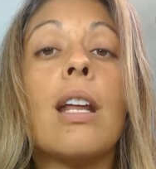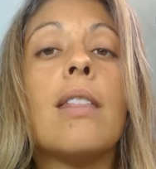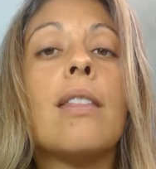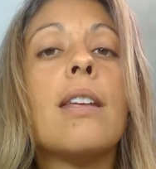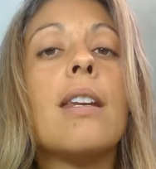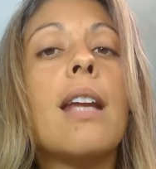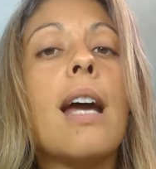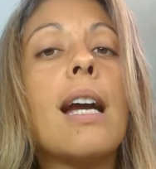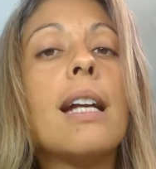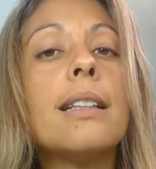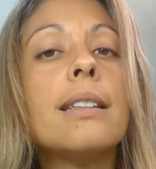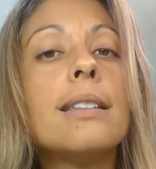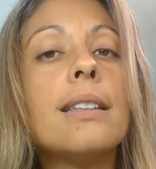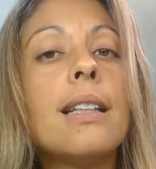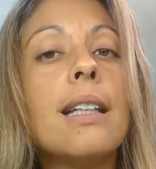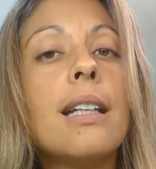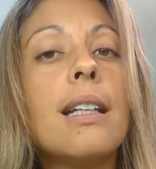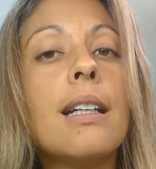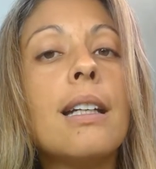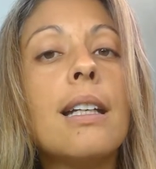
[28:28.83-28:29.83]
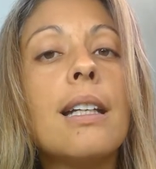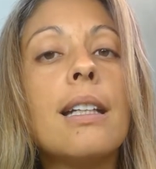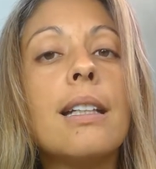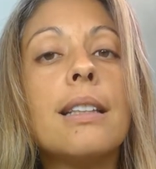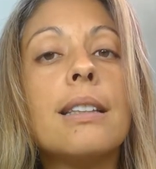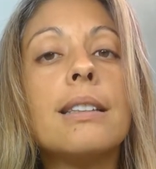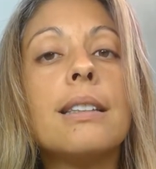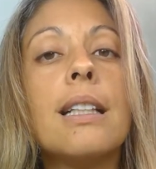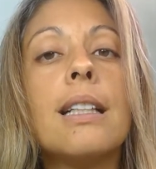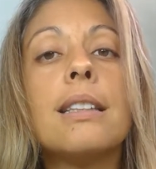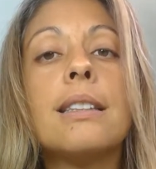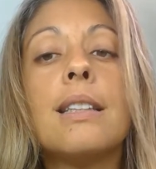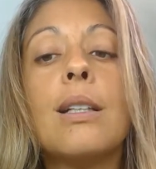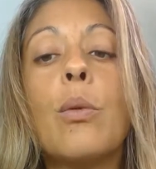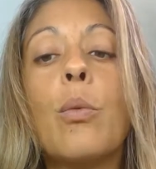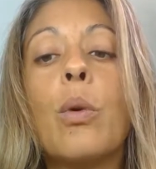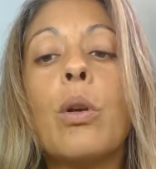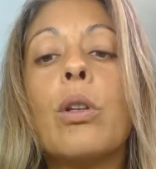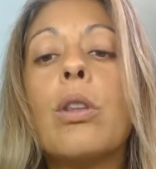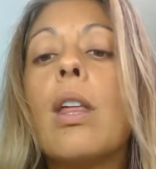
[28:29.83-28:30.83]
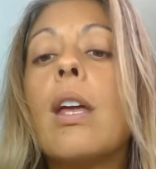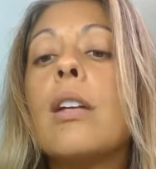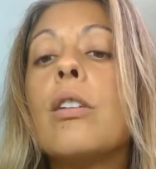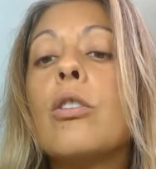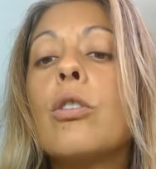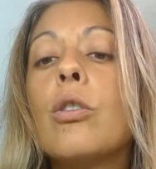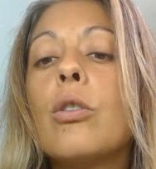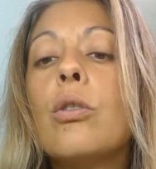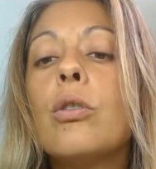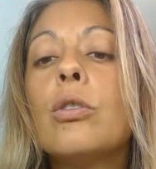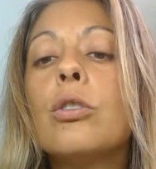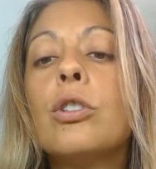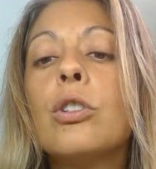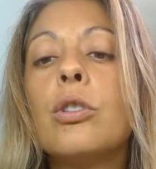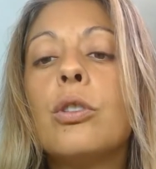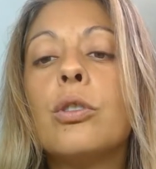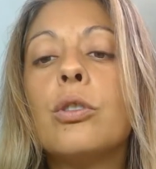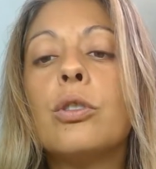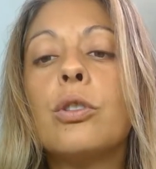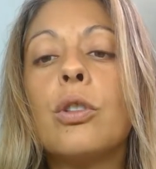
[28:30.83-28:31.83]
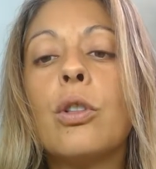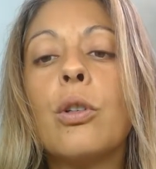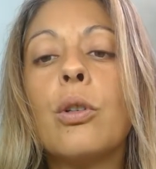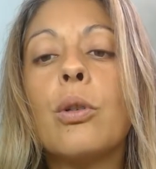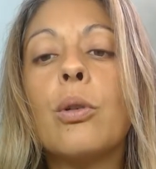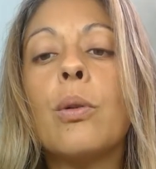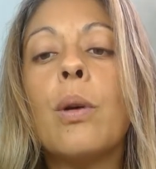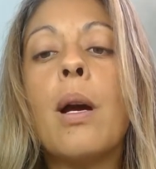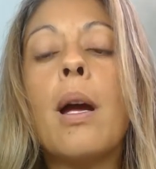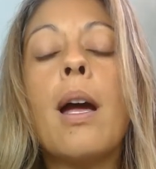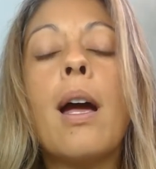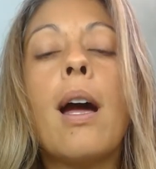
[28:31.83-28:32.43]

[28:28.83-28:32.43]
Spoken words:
And the nice thing is that when they do choose you,